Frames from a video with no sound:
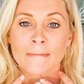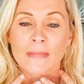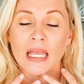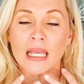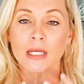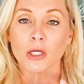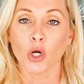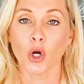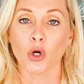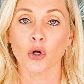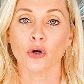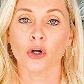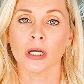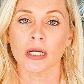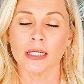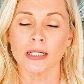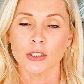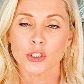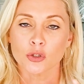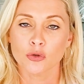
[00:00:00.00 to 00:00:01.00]

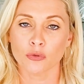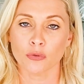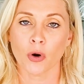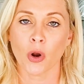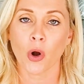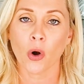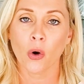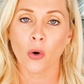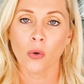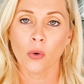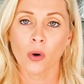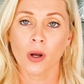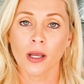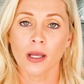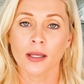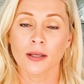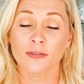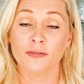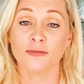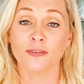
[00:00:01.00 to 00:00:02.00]
encourage, grow,
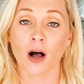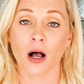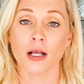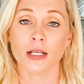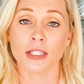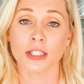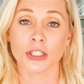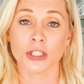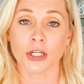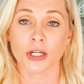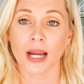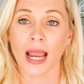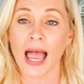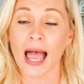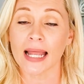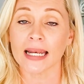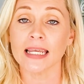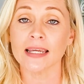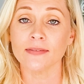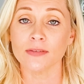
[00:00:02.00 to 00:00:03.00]
foster
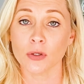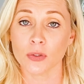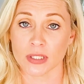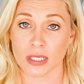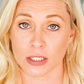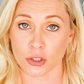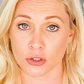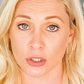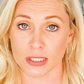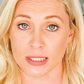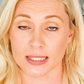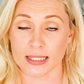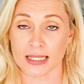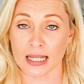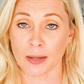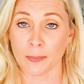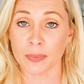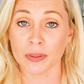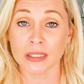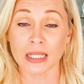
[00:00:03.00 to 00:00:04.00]
any of those interests
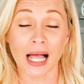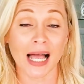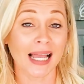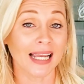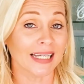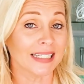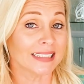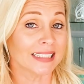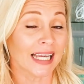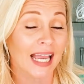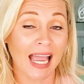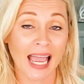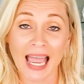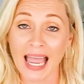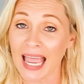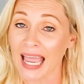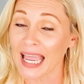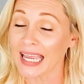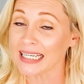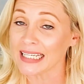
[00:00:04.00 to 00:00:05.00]
that apply to
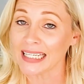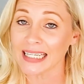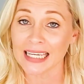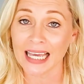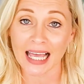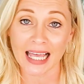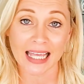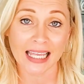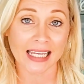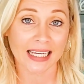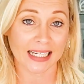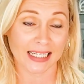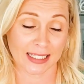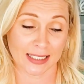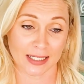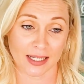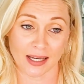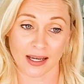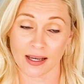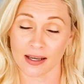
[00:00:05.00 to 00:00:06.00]
any
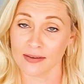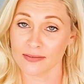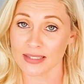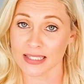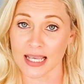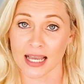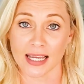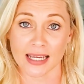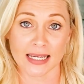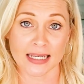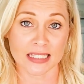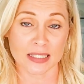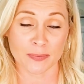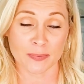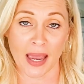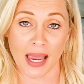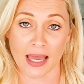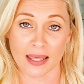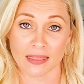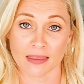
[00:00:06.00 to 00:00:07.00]
kind of science,
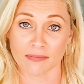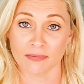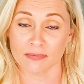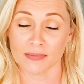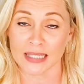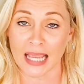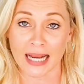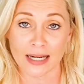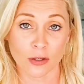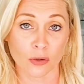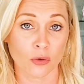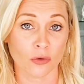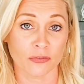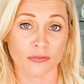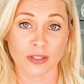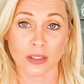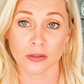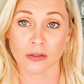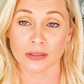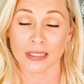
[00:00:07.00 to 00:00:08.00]
math, technical
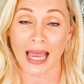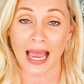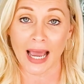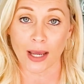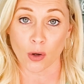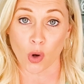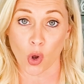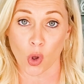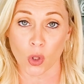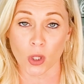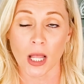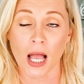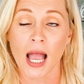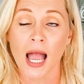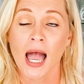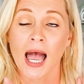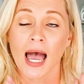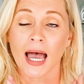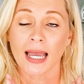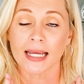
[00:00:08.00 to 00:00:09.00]
field at all.
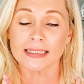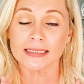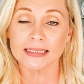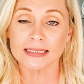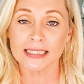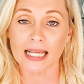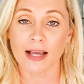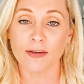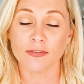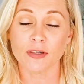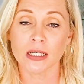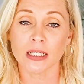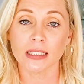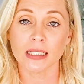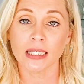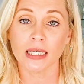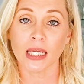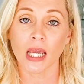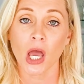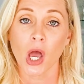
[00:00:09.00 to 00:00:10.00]
I
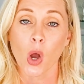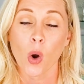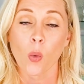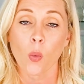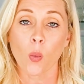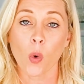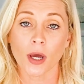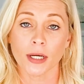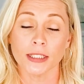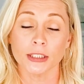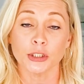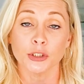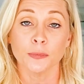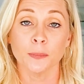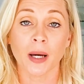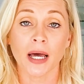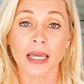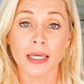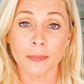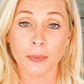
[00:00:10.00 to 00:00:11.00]
definitely want to do
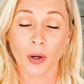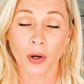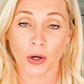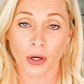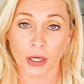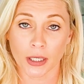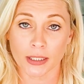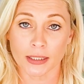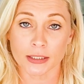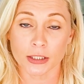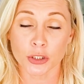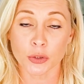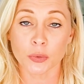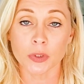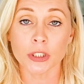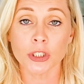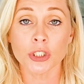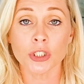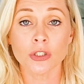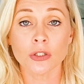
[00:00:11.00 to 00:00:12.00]
my part to
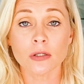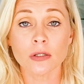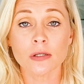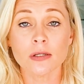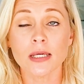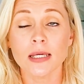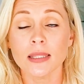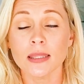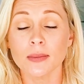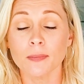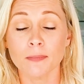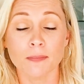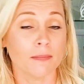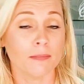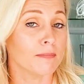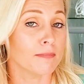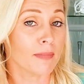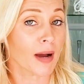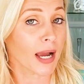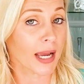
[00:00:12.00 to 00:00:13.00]
ensure that
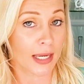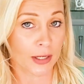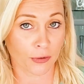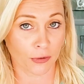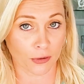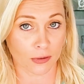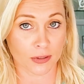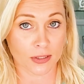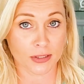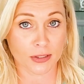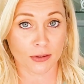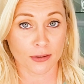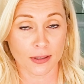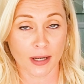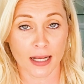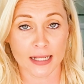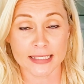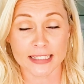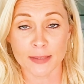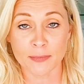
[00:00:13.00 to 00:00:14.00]
my girls are
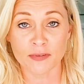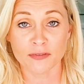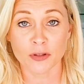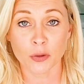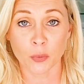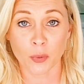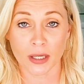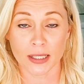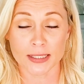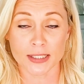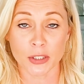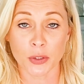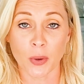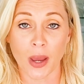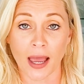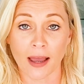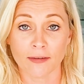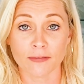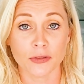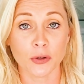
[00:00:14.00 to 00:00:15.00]
not some of the ones who
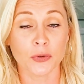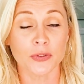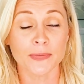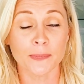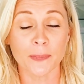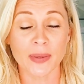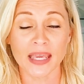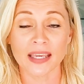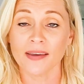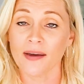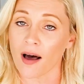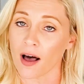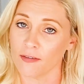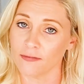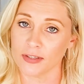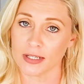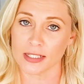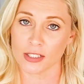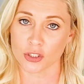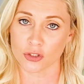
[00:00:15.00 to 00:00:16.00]
have those big
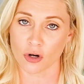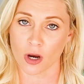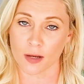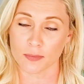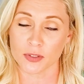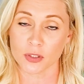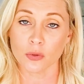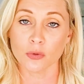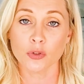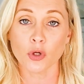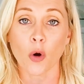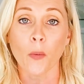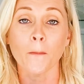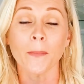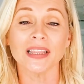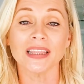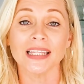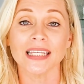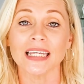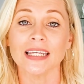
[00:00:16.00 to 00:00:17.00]
confidence drops, who don't
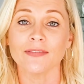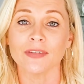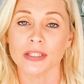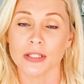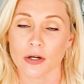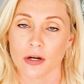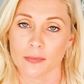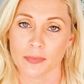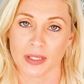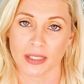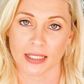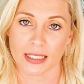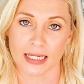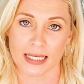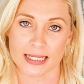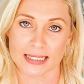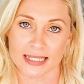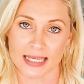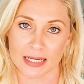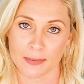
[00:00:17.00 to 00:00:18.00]
believe in their
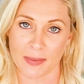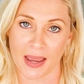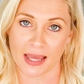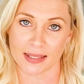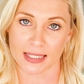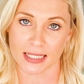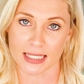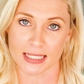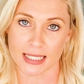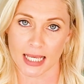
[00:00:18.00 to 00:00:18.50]
abilities in math and